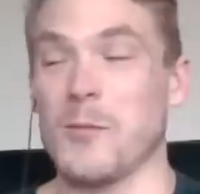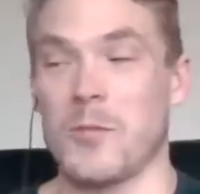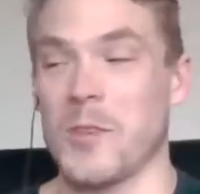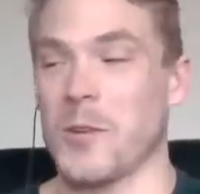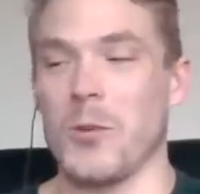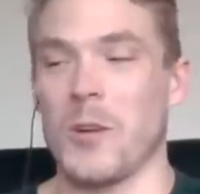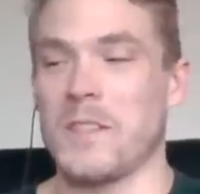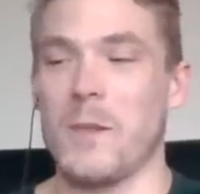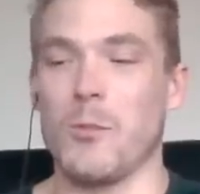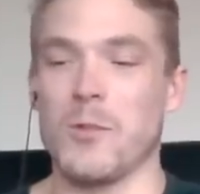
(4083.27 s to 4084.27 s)
really cool. Our
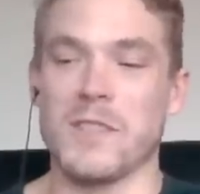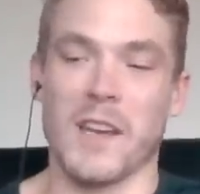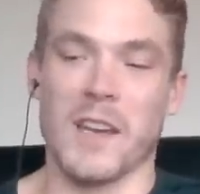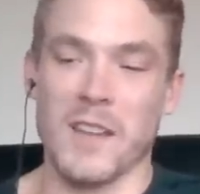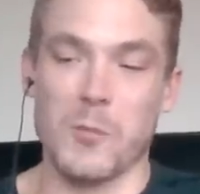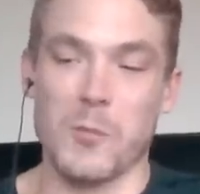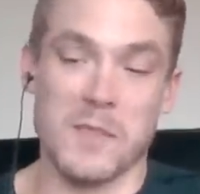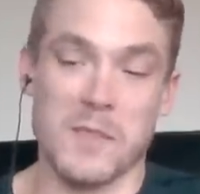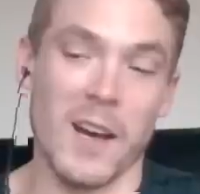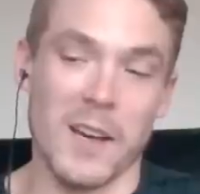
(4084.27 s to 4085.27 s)
table was like, it was,
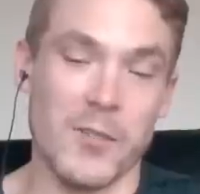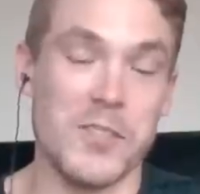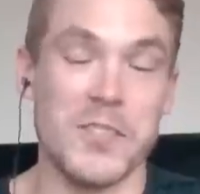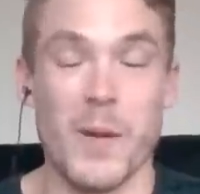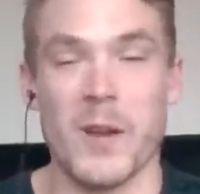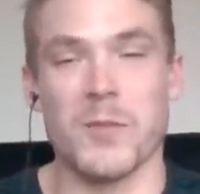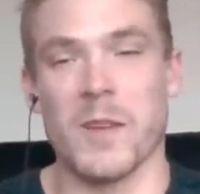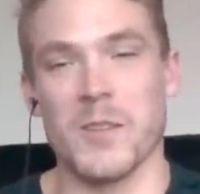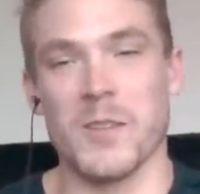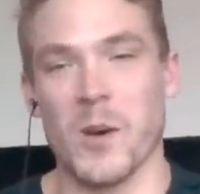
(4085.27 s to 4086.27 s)
uh, Chrissy's parents were
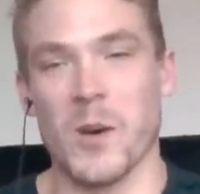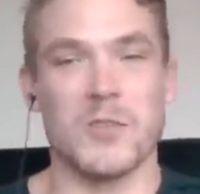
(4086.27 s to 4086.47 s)
there as well.